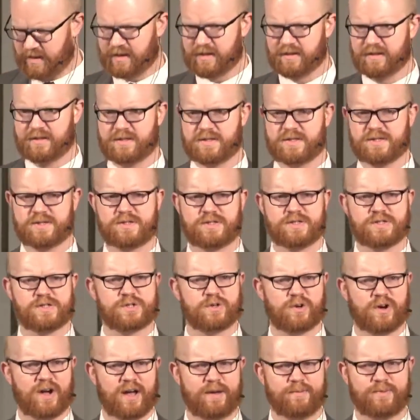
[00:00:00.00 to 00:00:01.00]
this is
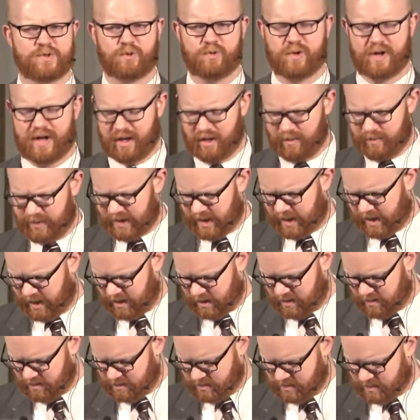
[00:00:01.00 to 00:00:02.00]
described well by,
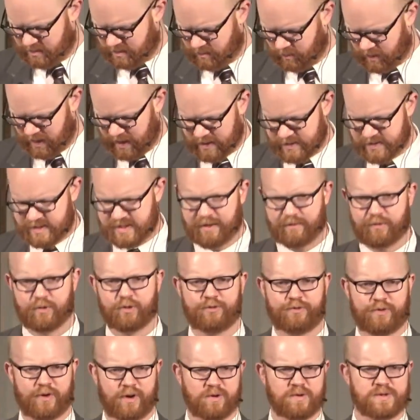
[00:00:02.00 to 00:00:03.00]
several
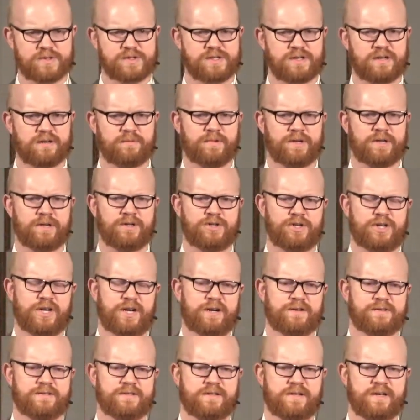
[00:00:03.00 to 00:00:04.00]
folks that I'm going to
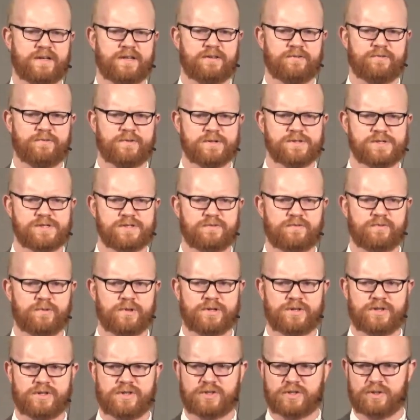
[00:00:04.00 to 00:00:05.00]
share today. The first of
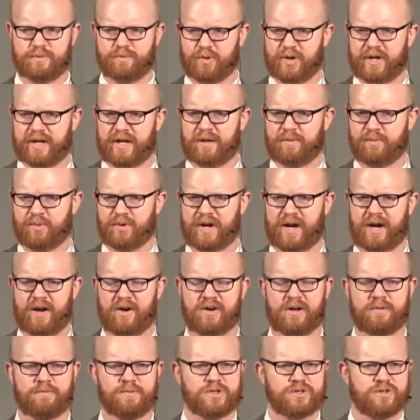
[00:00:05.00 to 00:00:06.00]
which is Brené
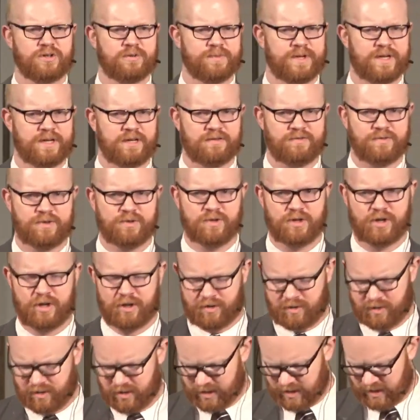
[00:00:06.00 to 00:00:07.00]
Brown. I'm sure many of you
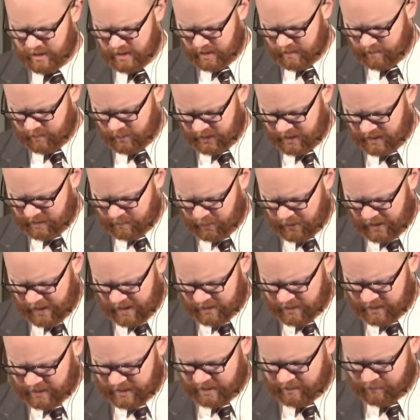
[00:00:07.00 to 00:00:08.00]
know Brené
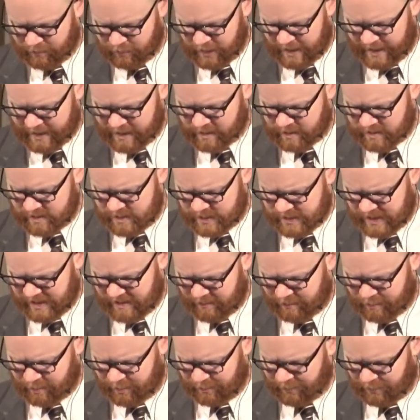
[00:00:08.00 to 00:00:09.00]
Brown and have read her
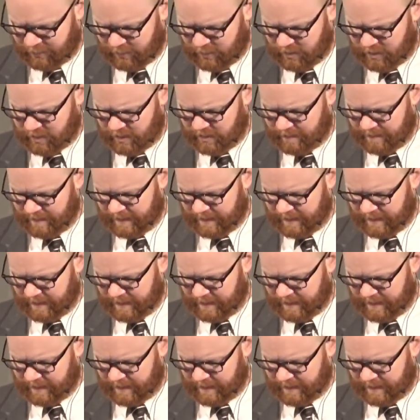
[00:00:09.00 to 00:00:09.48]
stuff before.